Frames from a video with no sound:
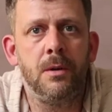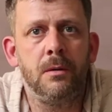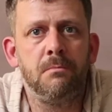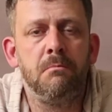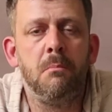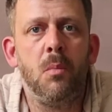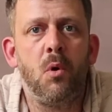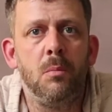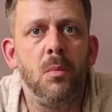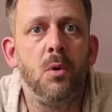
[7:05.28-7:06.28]
doing
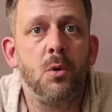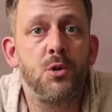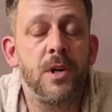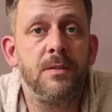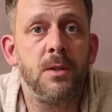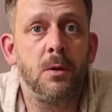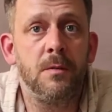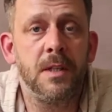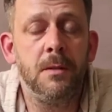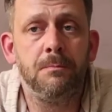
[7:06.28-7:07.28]
more and more street
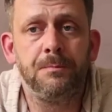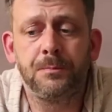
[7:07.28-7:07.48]
photography,